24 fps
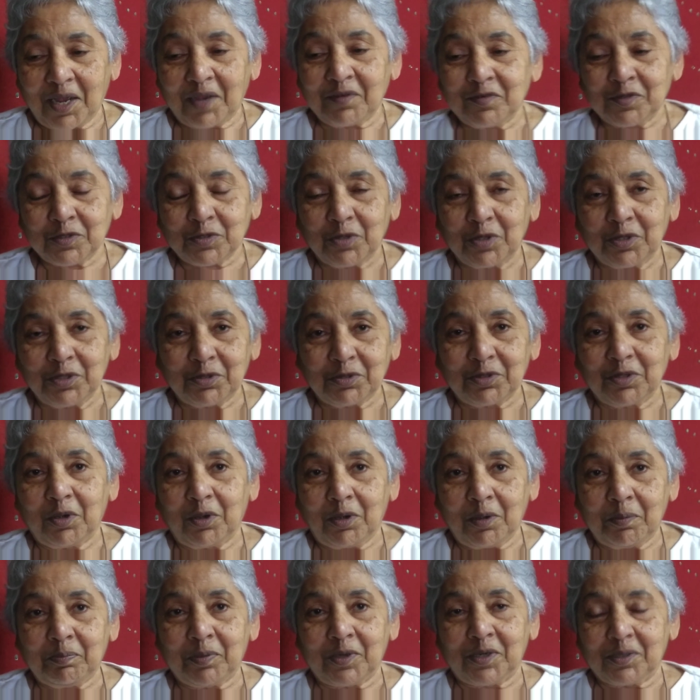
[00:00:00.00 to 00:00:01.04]
I was going to the
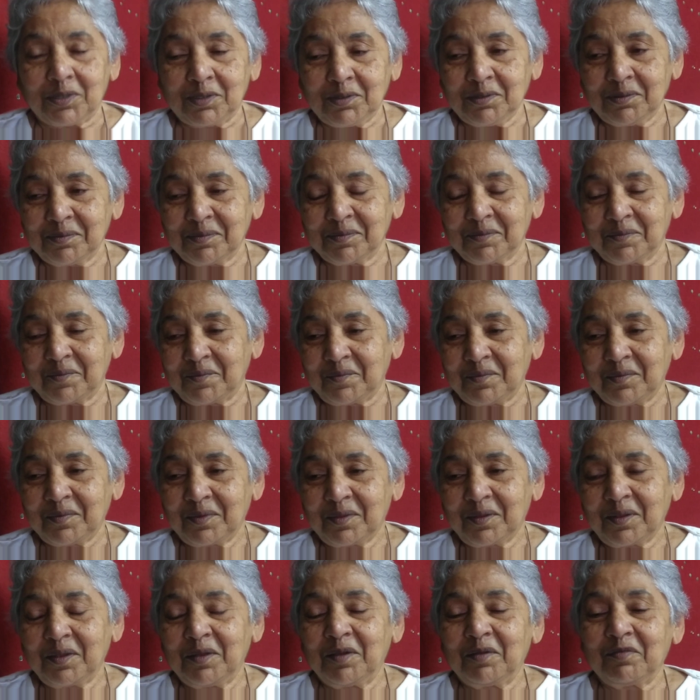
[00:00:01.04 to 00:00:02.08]
opera.
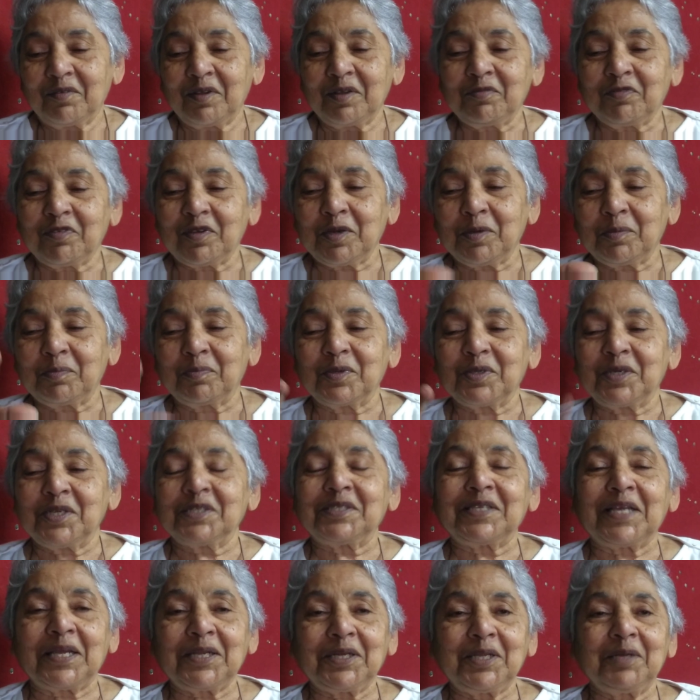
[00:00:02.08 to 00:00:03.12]
One fellow put
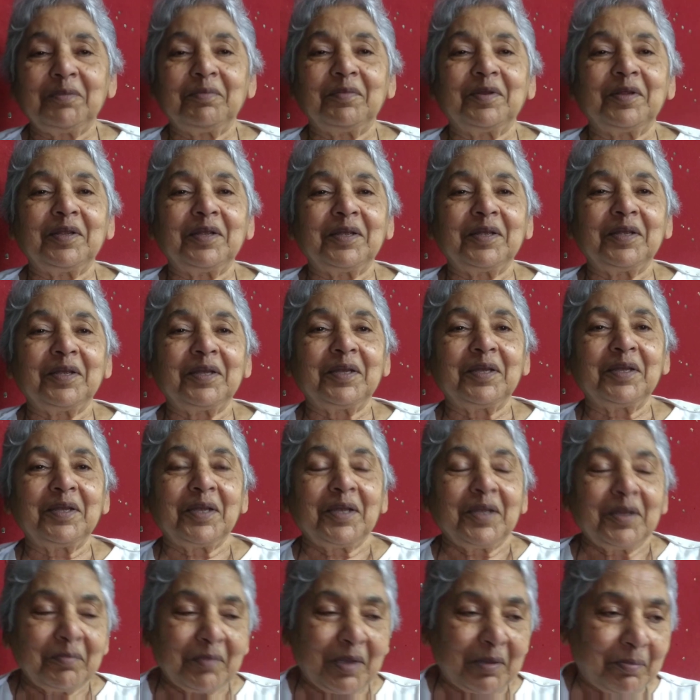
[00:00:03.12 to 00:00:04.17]
his hand
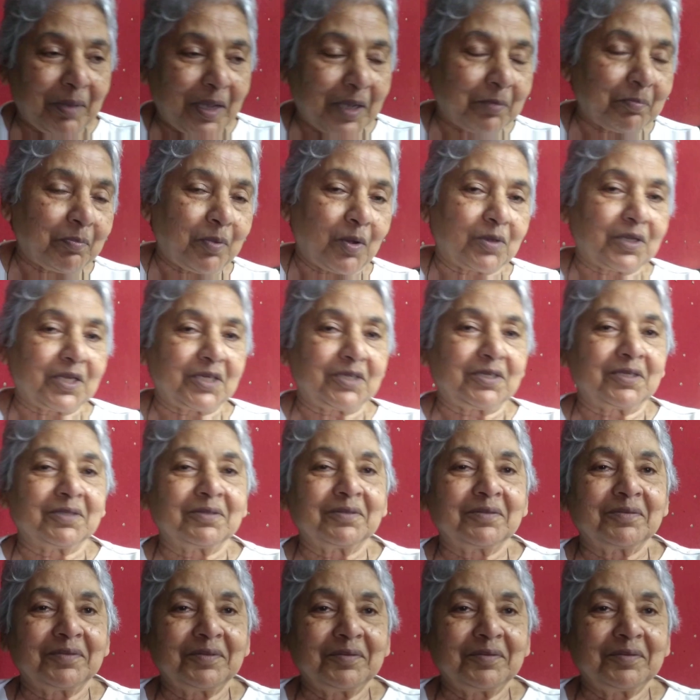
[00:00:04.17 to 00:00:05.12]
in my back pocket.